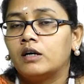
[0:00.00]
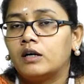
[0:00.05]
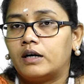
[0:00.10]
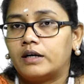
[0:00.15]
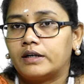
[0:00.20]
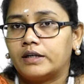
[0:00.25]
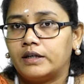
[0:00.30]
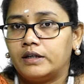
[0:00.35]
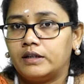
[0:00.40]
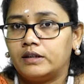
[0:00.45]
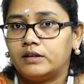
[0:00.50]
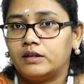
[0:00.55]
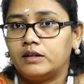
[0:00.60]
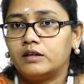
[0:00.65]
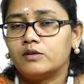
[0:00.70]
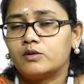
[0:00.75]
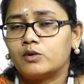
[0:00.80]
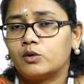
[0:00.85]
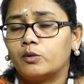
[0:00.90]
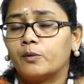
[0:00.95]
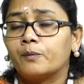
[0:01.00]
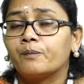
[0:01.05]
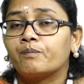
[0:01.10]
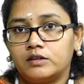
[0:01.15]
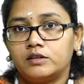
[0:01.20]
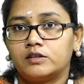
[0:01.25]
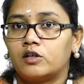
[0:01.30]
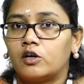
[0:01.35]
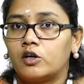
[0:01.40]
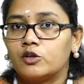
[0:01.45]
or anything, so
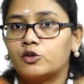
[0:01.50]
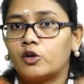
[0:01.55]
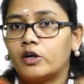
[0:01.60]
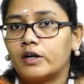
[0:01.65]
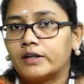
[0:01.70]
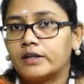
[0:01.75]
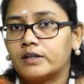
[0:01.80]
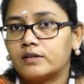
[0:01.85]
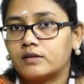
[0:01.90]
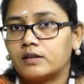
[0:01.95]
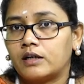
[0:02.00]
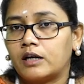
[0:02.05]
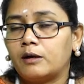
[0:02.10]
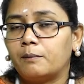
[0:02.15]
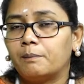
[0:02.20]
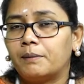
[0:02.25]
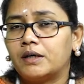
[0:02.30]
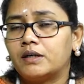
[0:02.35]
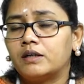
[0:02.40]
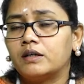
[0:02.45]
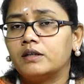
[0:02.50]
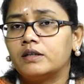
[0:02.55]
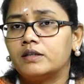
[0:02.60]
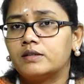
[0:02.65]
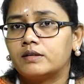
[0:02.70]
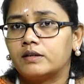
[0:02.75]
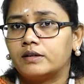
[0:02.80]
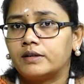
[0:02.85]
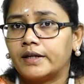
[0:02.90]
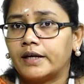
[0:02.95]
it's also understand, but it
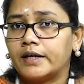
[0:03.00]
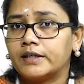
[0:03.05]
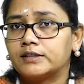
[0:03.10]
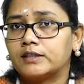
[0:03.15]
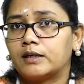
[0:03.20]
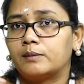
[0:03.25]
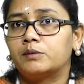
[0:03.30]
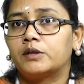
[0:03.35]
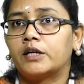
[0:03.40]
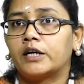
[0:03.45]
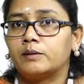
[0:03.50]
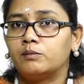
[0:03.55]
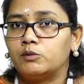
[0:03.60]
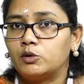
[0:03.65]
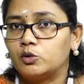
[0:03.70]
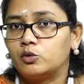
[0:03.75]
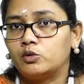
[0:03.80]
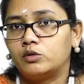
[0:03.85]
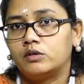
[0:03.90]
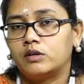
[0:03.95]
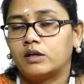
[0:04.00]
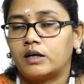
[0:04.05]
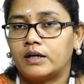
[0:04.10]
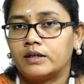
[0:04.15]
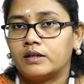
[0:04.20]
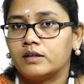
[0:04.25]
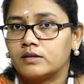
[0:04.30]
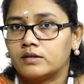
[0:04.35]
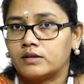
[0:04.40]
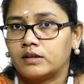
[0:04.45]
takes some time to
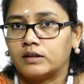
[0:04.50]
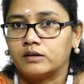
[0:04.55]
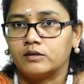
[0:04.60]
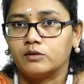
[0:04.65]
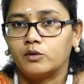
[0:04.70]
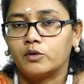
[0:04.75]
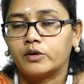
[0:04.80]
understand.